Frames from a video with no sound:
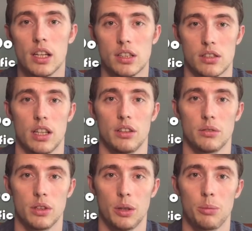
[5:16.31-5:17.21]
so that you're
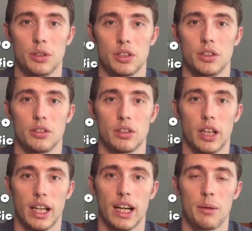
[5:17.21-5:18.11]
really pushing your
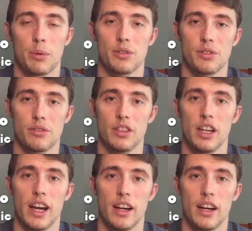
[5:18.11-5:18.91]
like hypertrophy